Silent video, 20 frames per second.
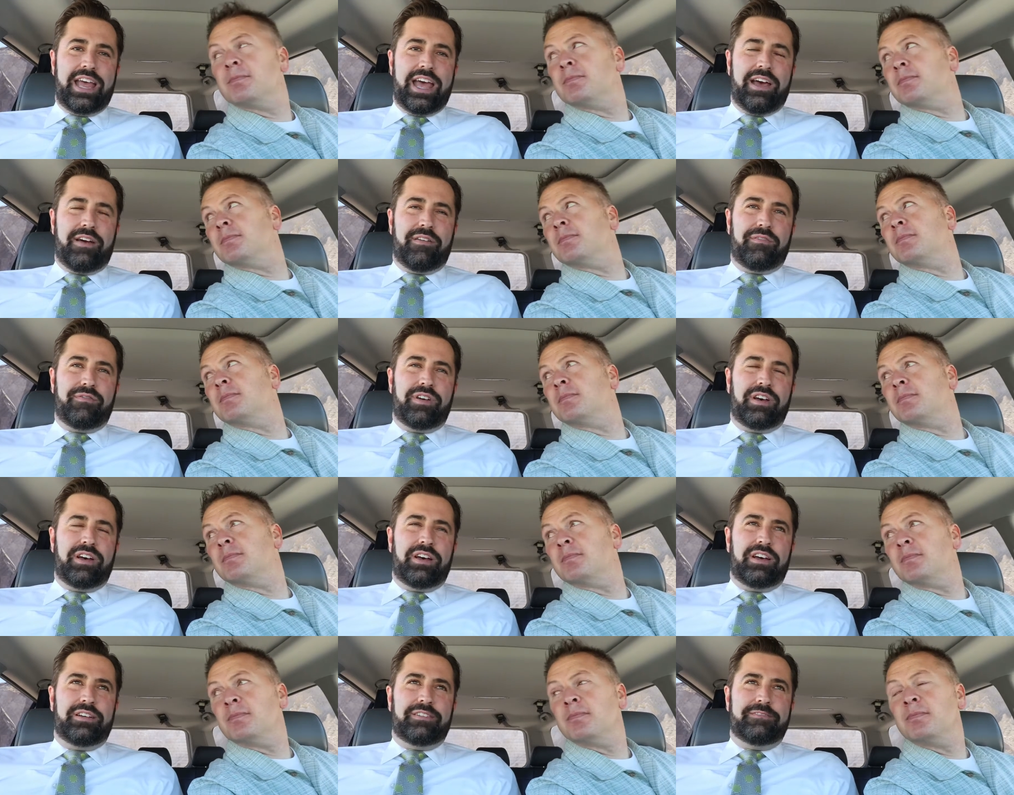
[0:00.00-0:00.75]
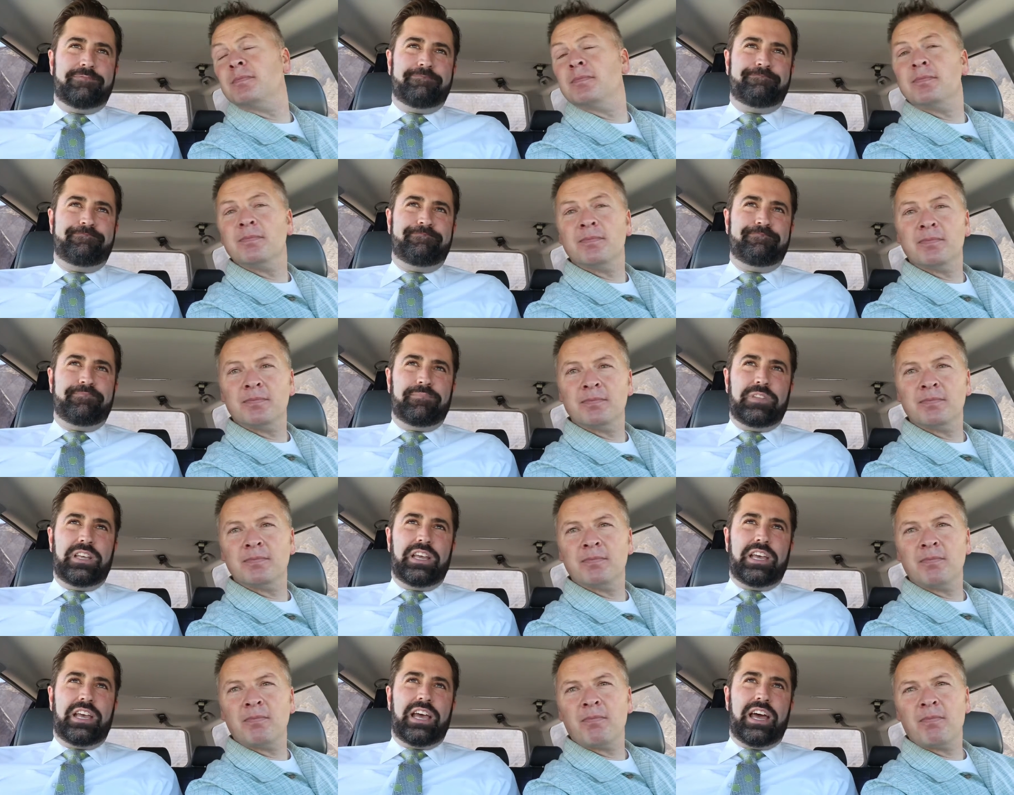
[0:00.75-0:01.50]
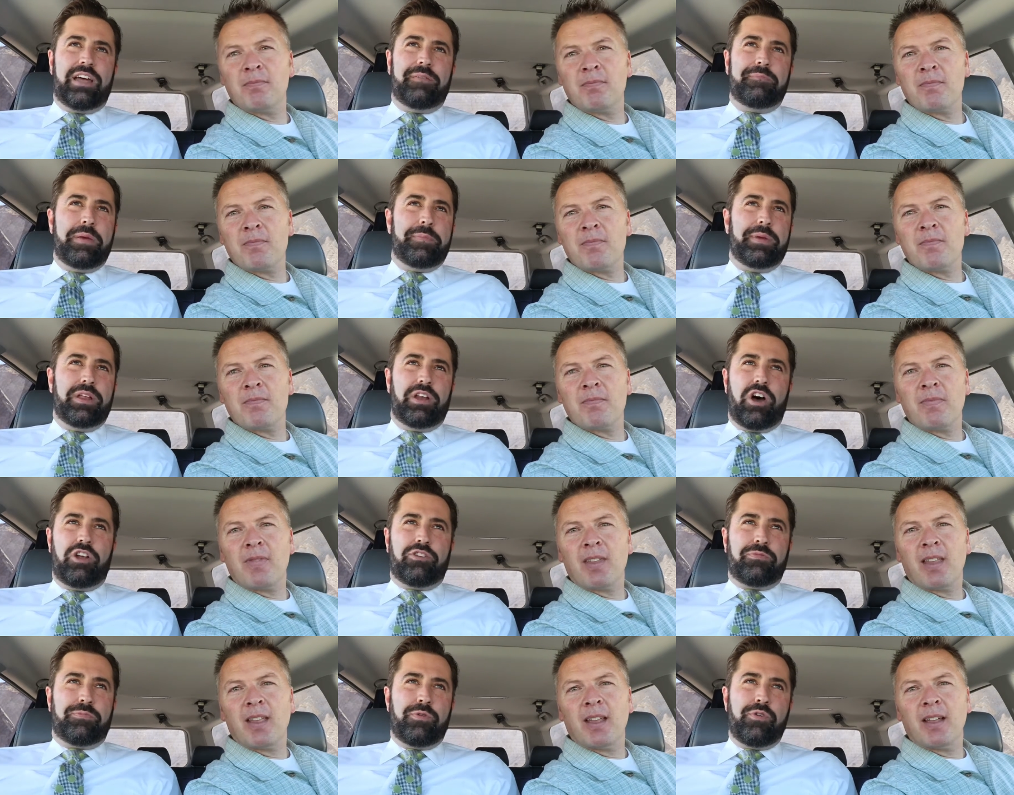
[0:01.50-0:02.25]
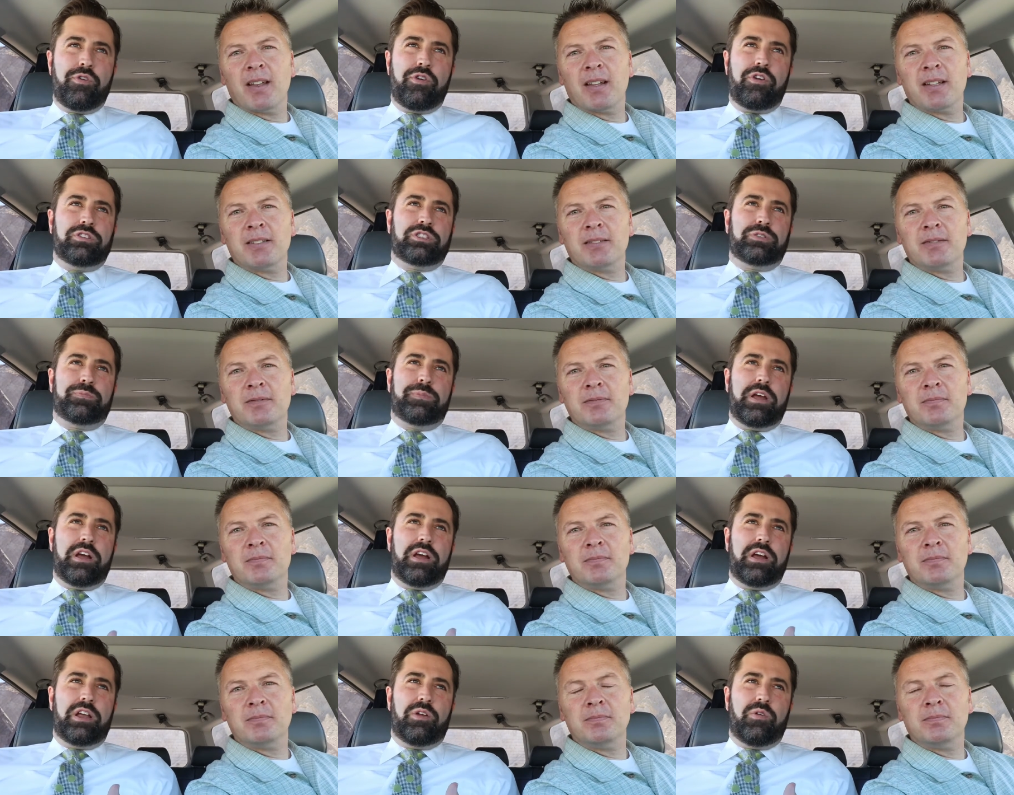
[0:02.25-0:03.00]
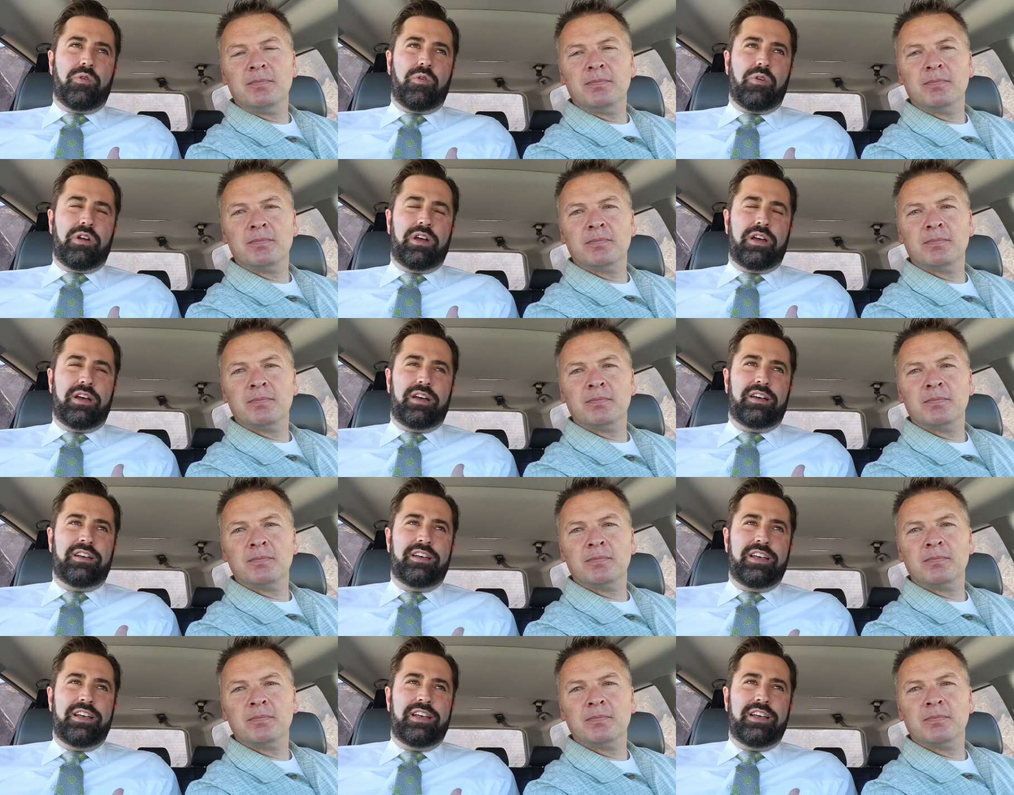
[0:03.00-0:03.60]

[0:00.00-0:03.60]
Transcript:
Speaker 1: have uh, maybe an entrepreneurial spirit or a,